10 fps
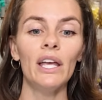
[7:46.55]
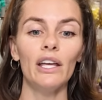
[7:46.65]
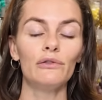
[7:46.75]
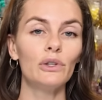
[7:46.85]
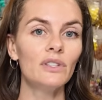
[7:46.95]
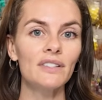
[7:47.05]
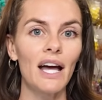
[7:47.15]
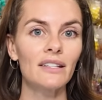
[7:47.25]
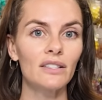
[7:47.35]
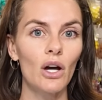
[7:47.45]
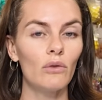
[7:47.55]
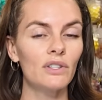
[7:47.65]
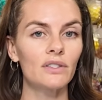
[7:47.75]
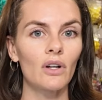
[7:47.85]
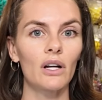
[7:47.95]
If you decide to go
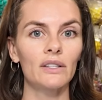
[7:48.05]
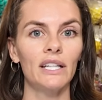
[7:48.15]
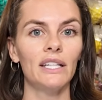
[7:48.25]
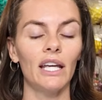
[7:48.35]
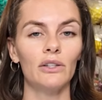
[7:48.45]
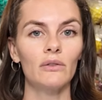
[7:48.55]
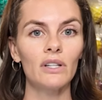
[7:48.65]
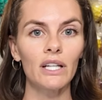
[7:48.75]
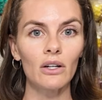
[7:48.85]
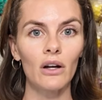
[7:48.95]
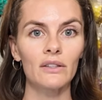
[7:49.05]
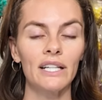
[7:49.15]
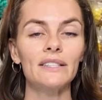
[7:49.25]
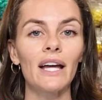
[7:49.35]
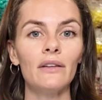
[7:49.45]
with Starlink and you click our
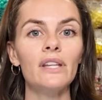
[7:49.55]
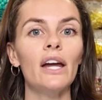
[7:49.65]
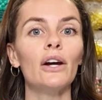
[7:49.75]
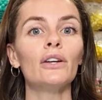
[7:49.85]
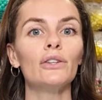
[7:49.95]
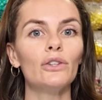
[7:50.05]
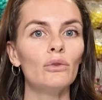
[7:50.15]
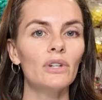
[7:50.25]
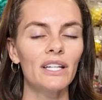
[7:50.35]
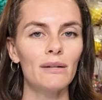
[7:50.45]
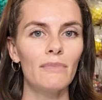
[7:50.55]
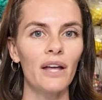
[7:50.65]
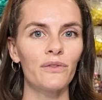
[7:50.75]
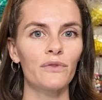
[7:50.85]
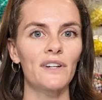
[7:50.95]
link down there, you will get a
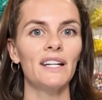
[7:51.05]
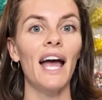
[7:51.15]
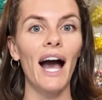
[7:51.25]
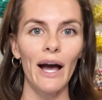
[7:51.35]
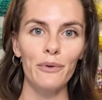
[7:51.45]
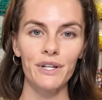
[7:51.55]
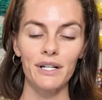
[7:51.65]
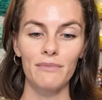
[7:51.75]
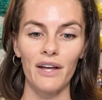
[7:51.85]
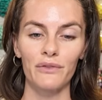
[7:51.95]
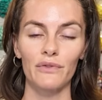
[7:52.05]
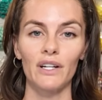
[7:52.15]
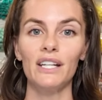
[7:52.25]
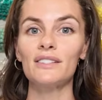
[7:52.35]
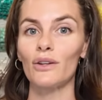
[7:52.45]
month free. I will get a month
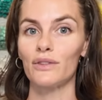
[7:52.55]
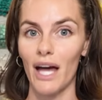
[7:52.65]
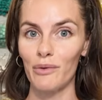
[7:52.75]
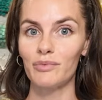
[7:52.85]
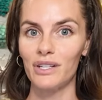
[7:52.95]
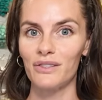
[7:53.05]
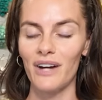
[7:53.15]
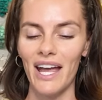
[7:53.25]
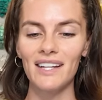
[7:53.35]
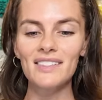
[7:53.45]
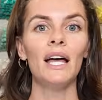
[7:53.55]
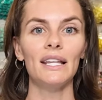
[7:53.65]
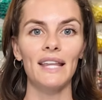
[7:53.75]
free, so that would be great.